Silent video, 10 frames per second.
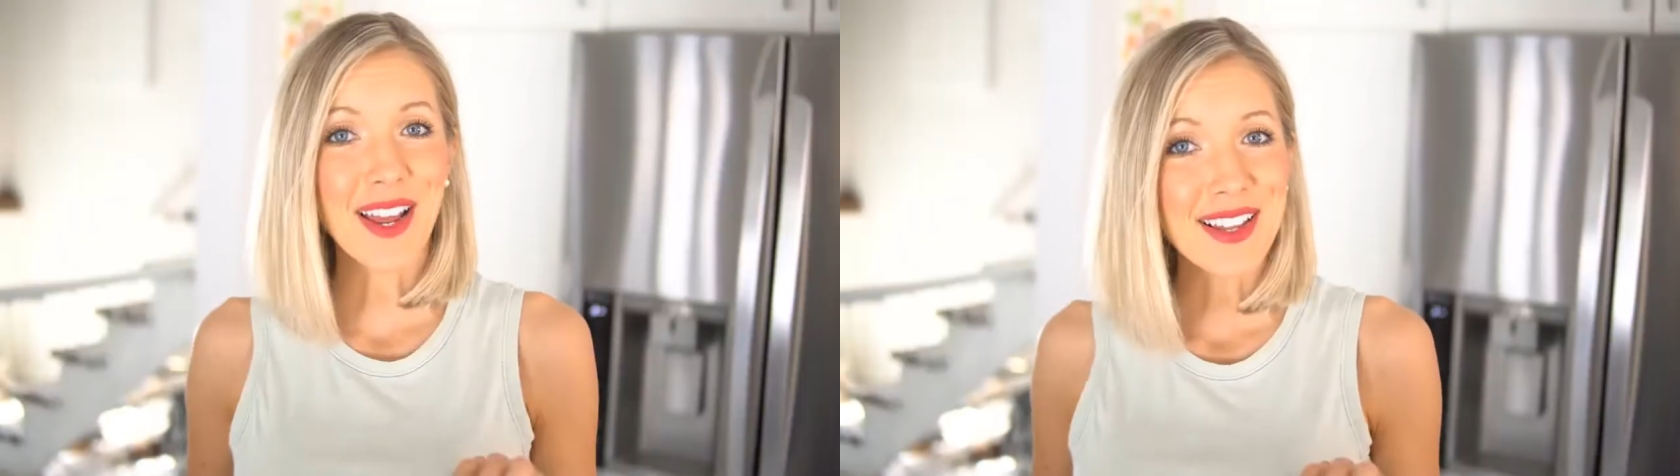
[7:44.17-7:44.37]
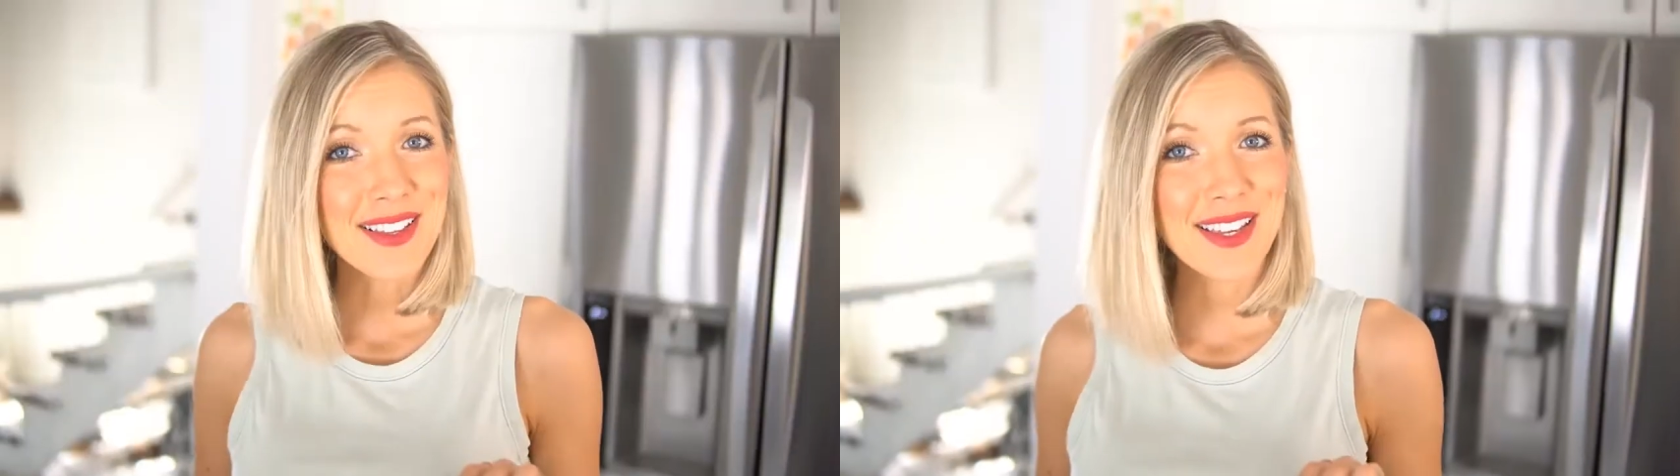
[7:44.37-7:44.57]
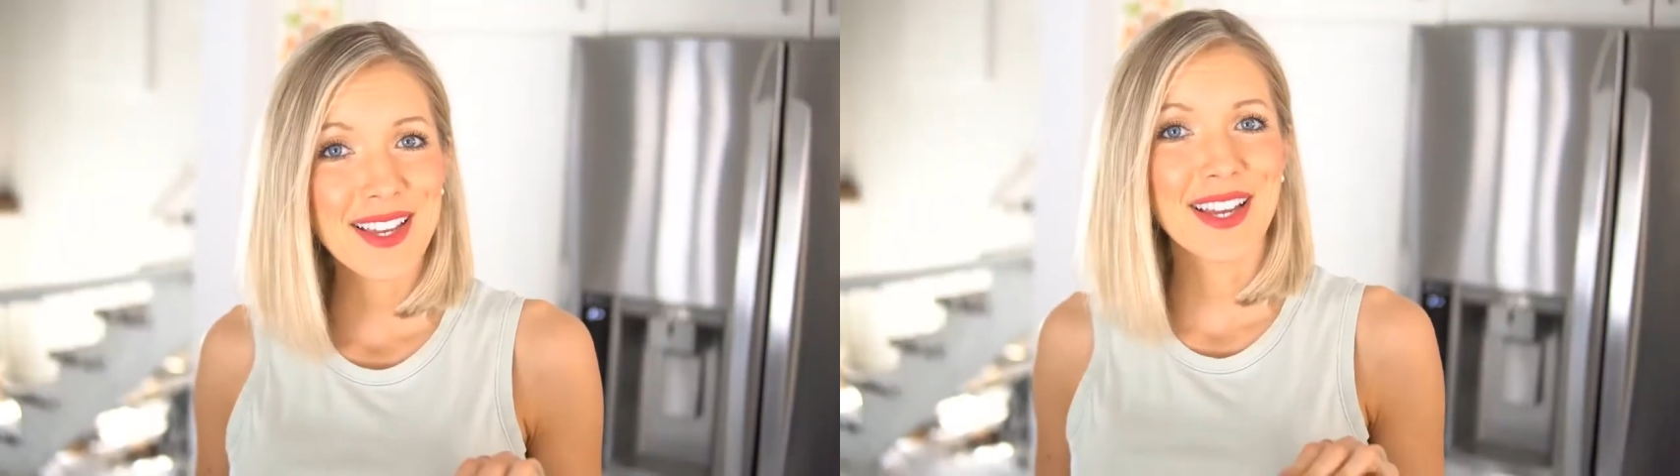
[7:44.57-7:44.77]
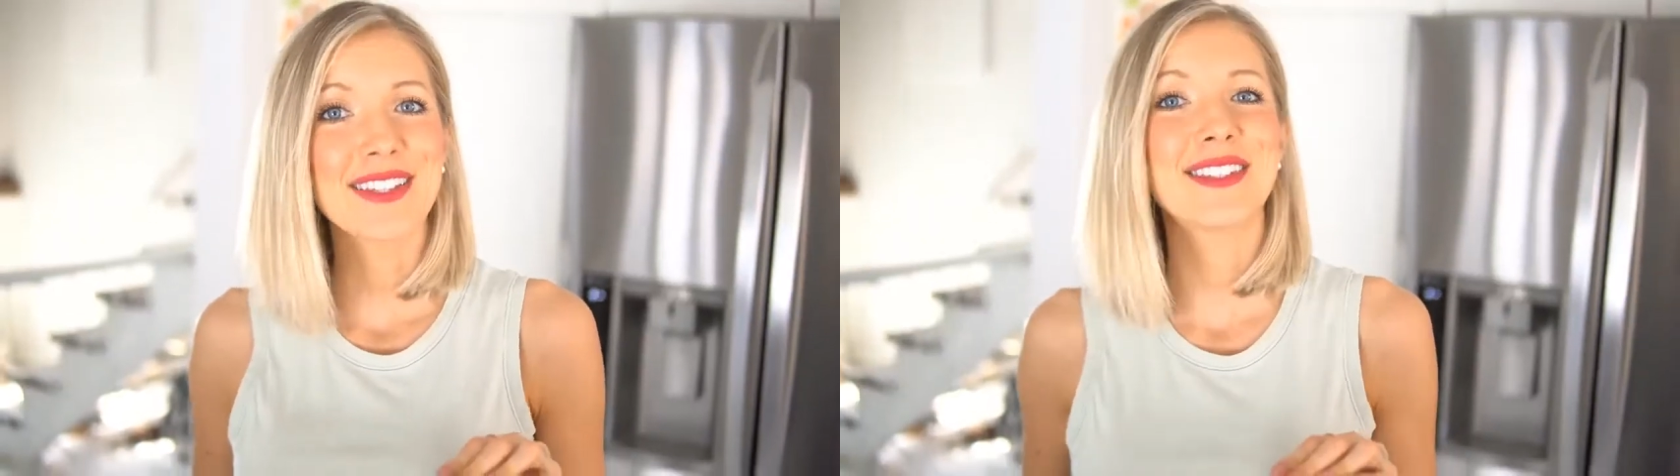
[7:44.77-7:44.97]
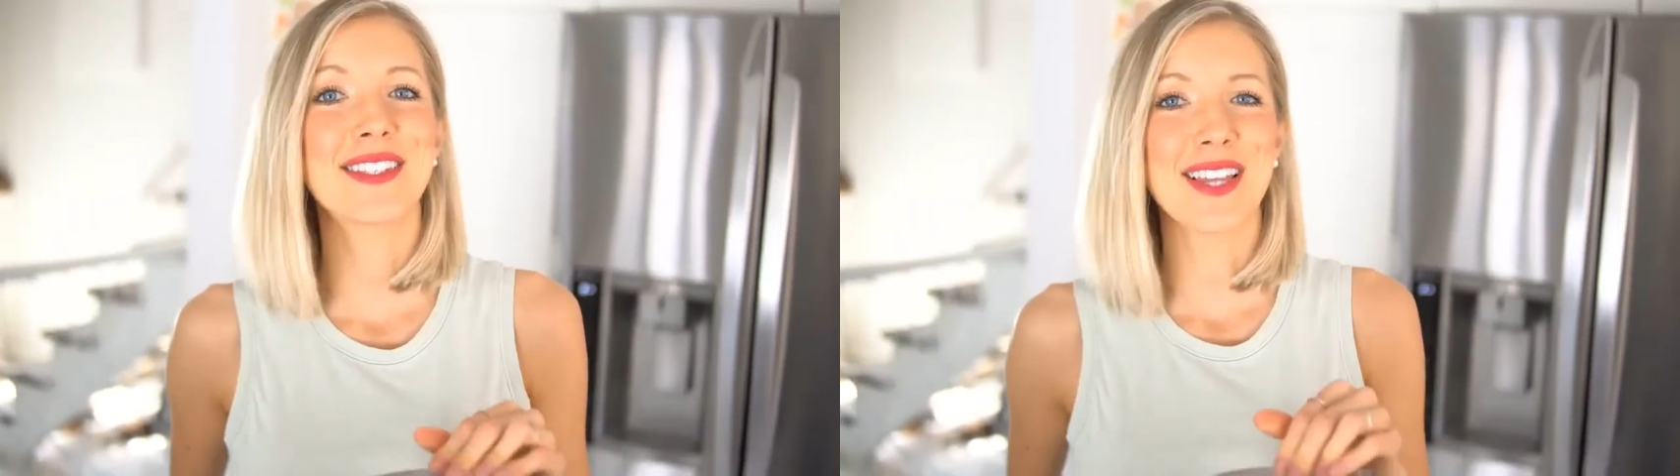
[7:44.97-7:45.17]
Finally,
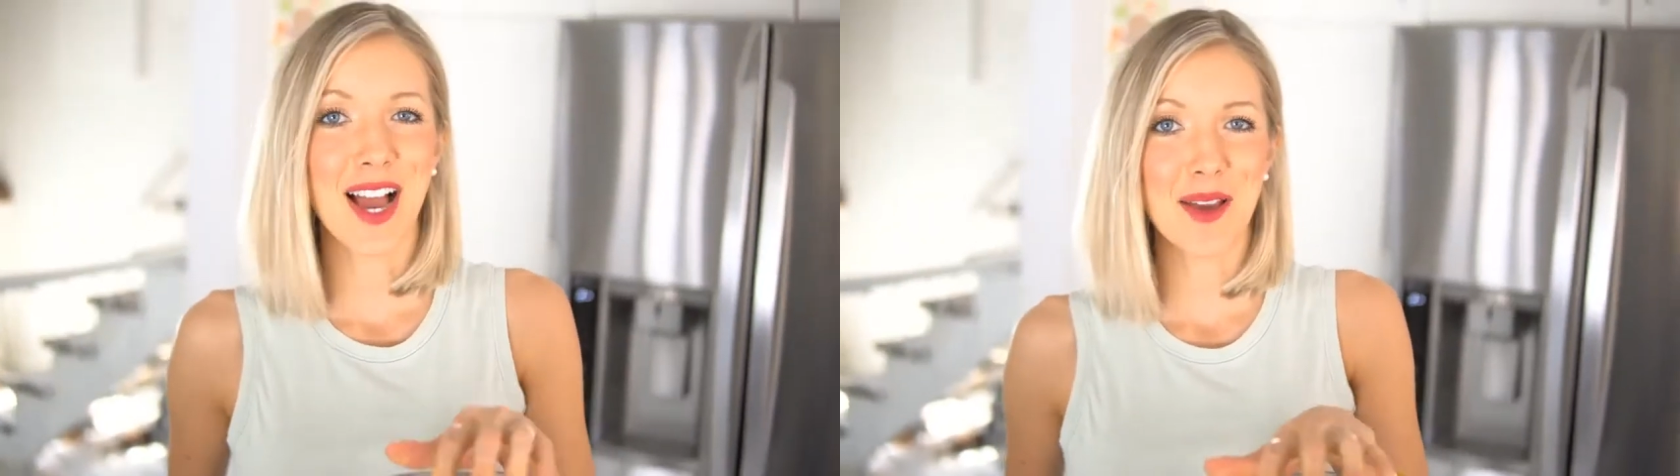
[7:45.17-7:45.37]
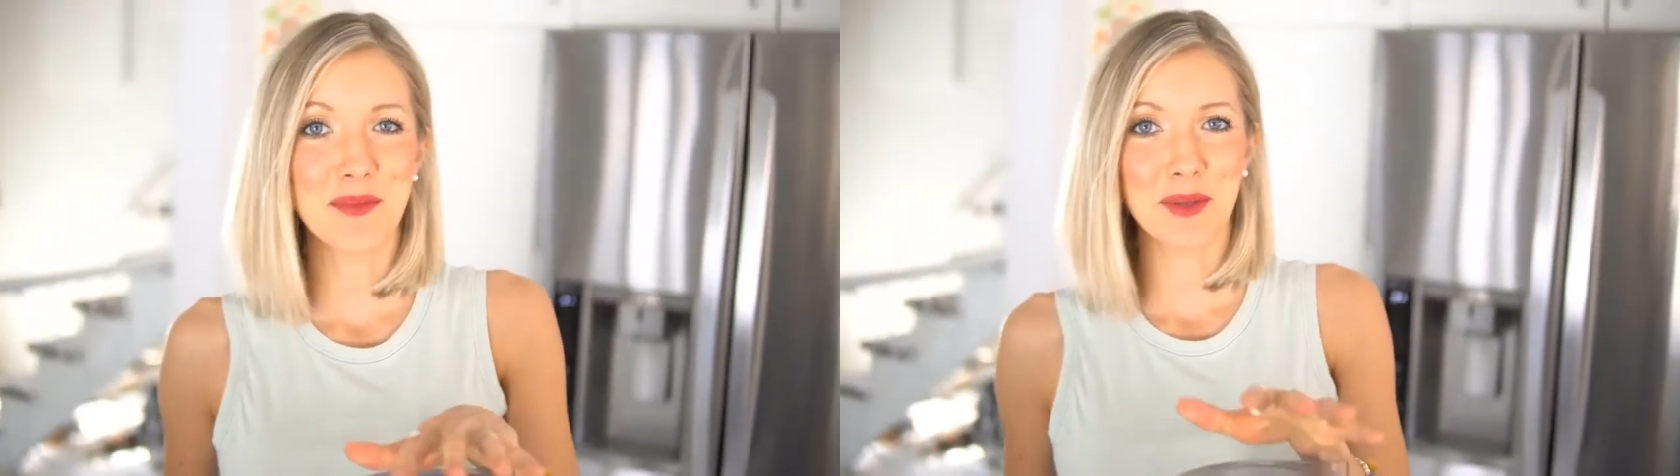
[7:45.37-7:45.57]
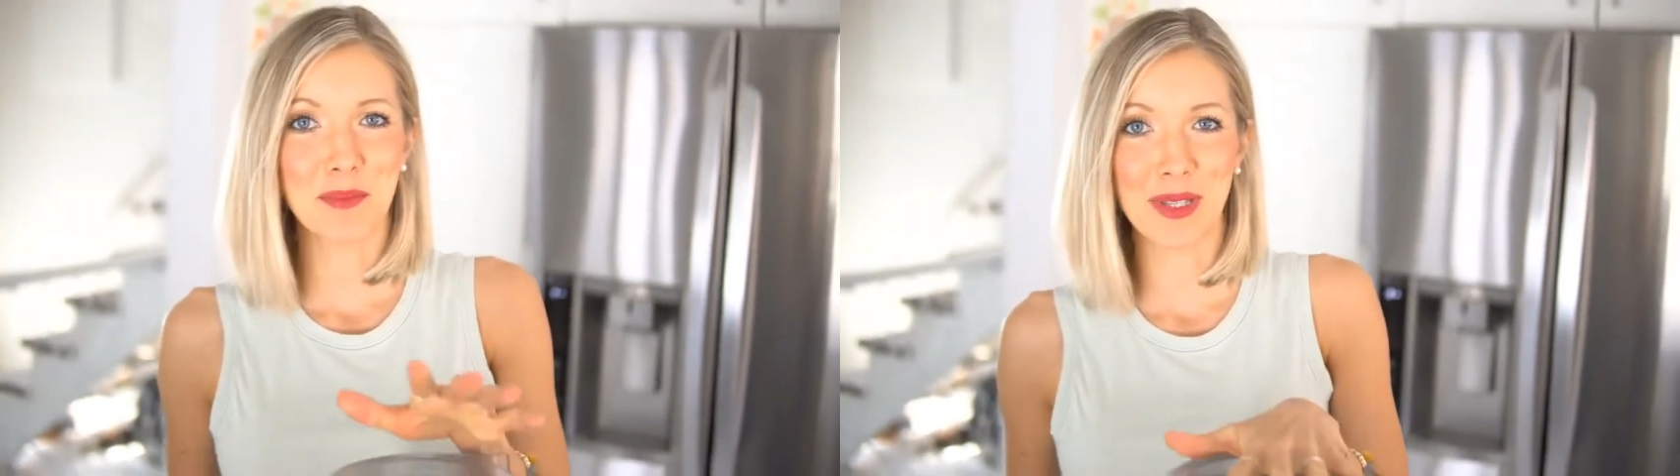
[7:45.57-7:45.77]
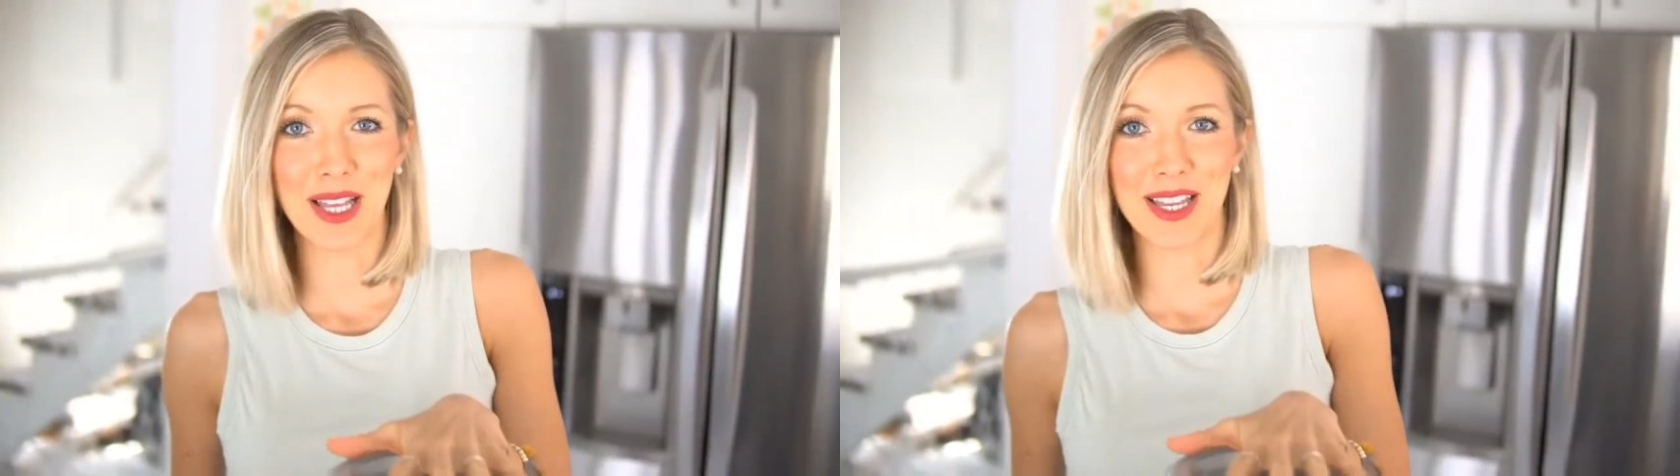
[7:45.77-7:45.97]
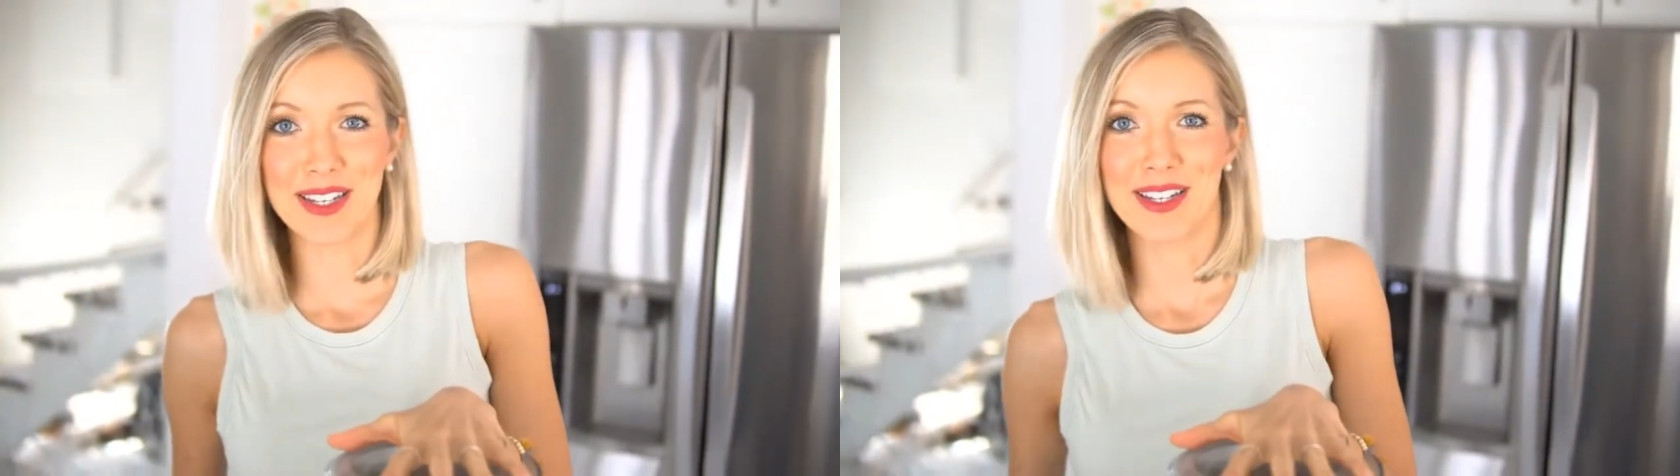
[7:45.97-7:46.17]
it's time to
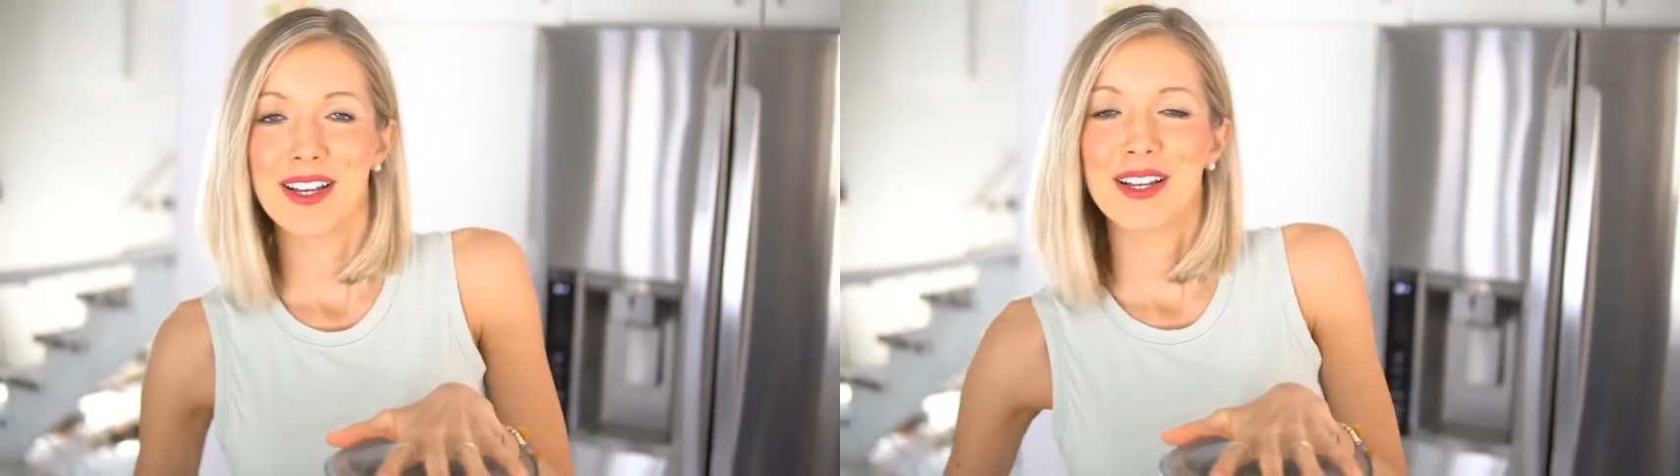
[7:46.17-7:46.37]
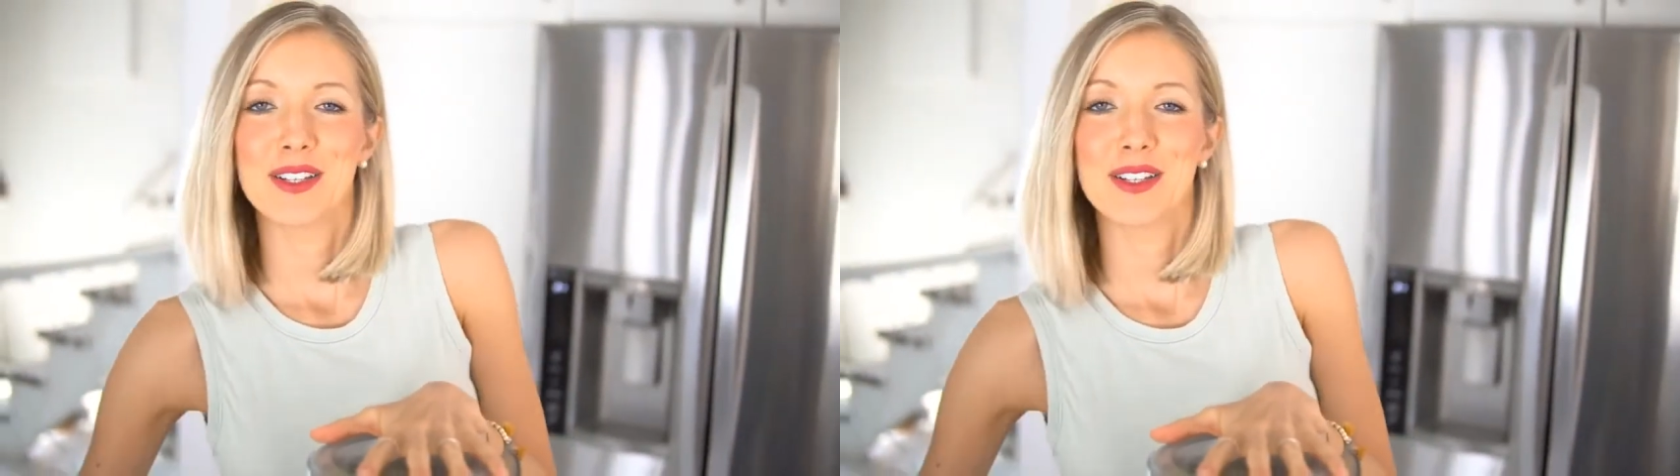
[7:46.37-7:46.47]
blend.